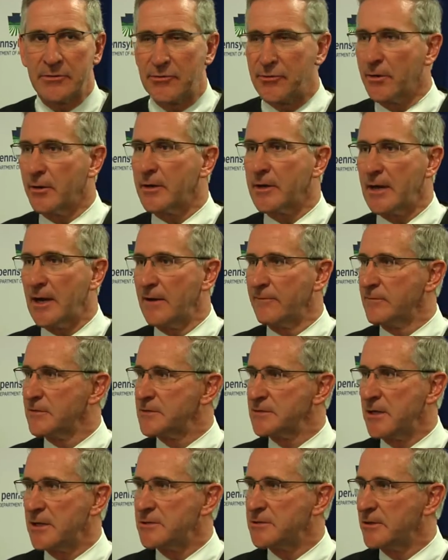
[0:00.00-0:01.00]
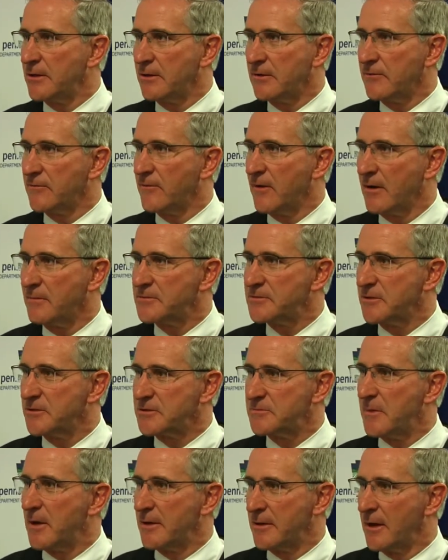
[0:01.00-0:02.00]
third conversation here at the farm show
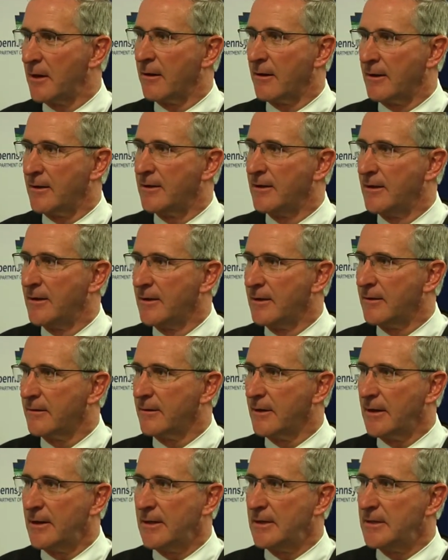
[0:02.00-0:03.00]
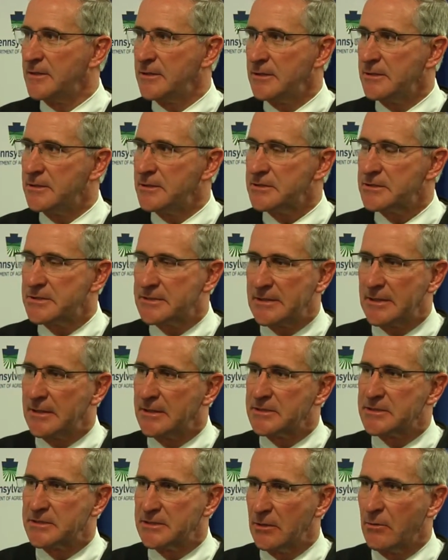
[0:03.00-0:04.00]
is about dairy, right? It
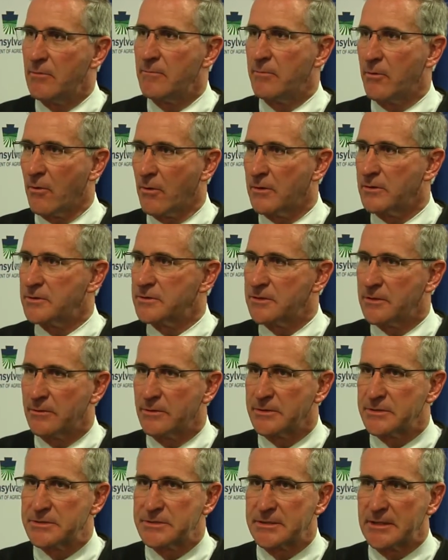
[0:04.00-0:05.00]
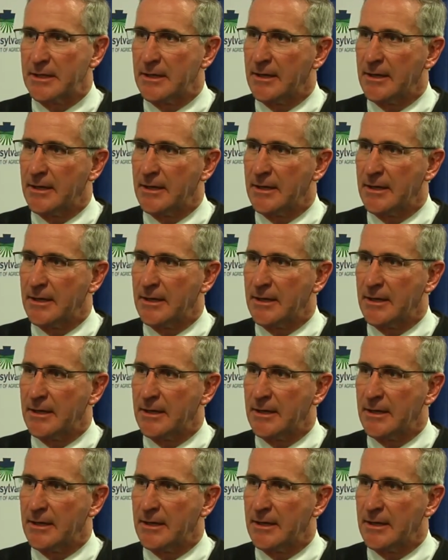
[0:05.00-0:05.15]
is so important to us.